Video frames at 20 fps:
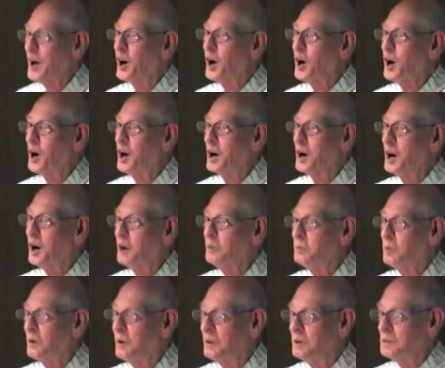
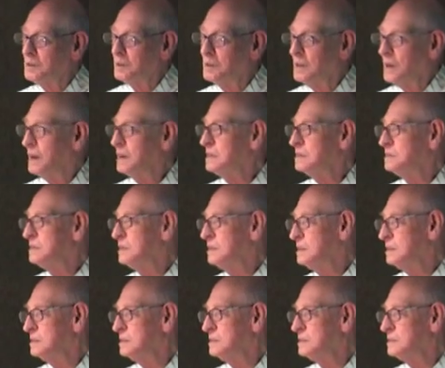About
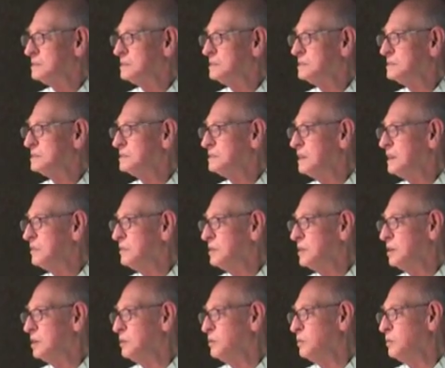
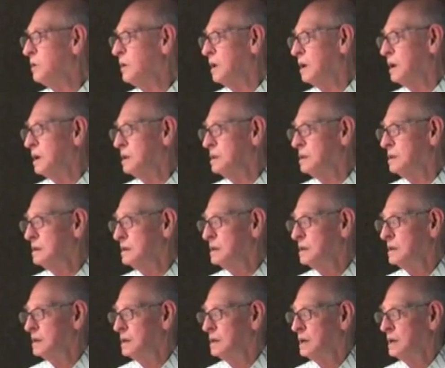1971,
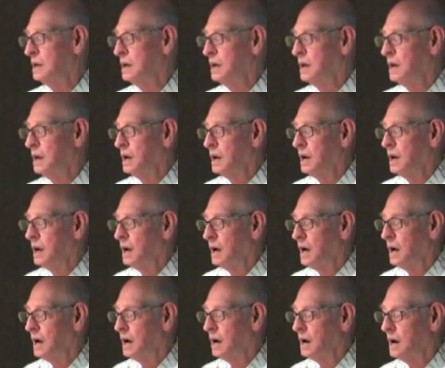
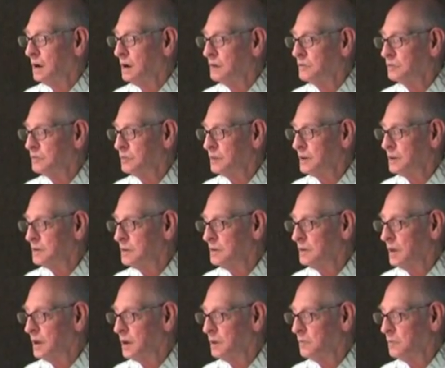a friend and
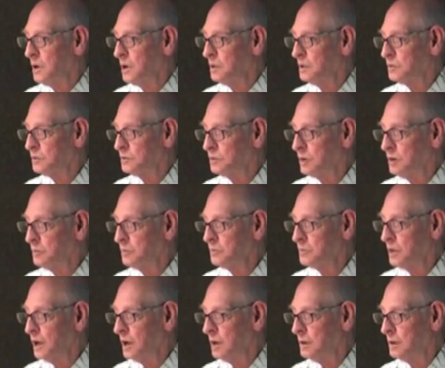I made a trip
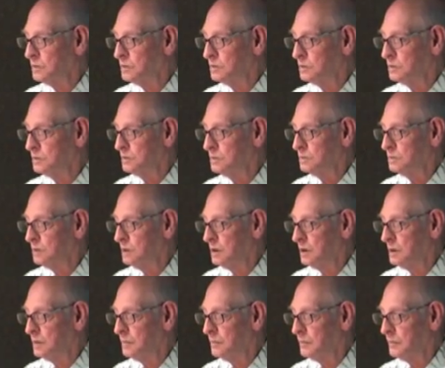down
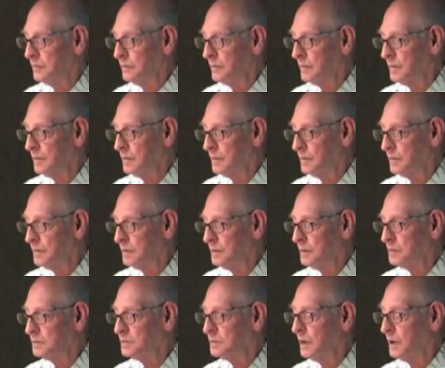to
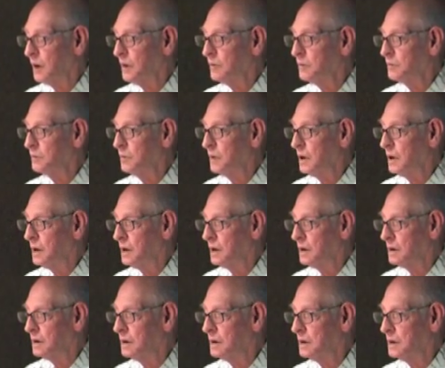the South Bay
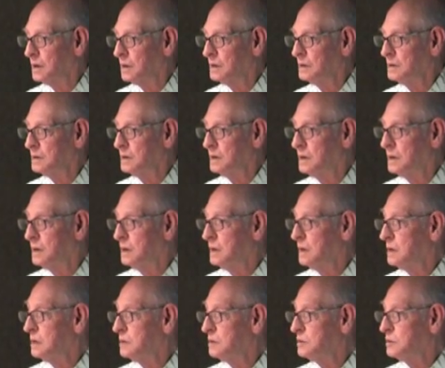area
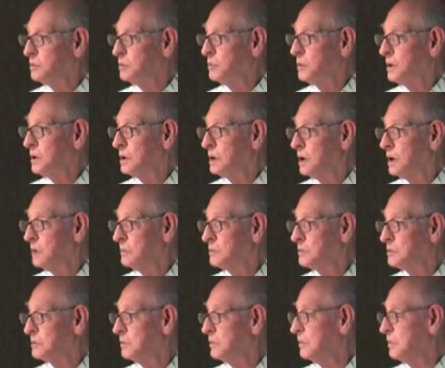to pick up
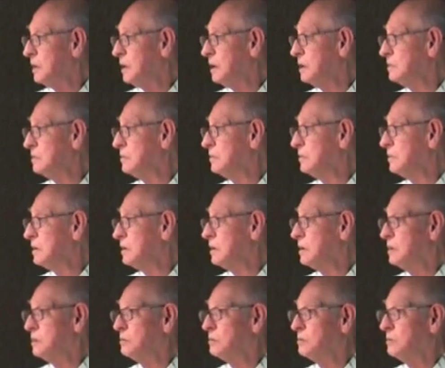some then
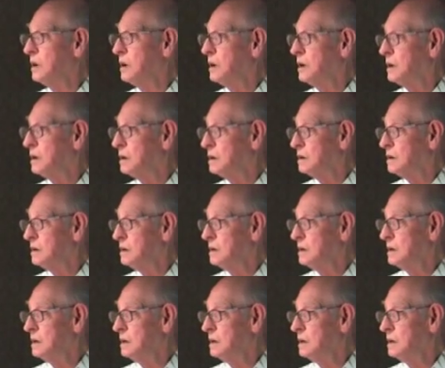very rare